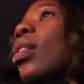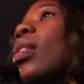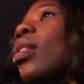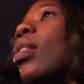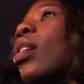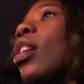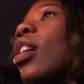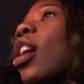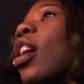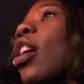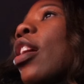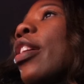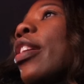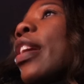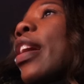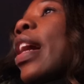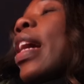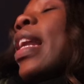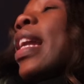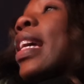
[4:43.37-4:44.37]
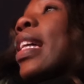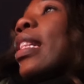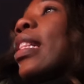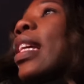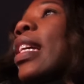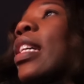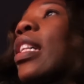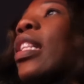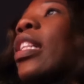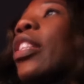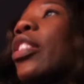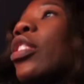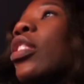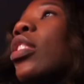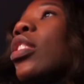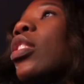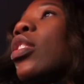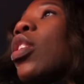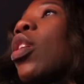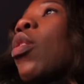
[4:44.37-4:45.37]
the car now, and I like cleared
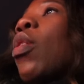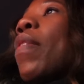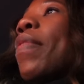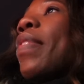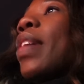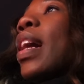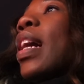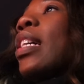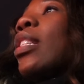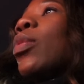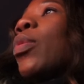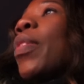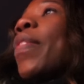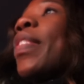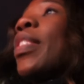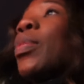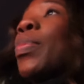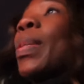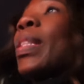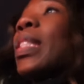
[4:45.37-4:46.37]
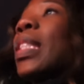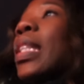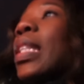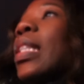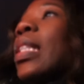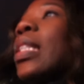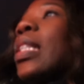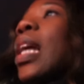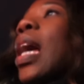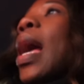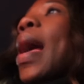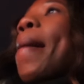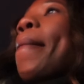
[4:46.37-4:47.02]
the snow off the ice, whatever, as best I could.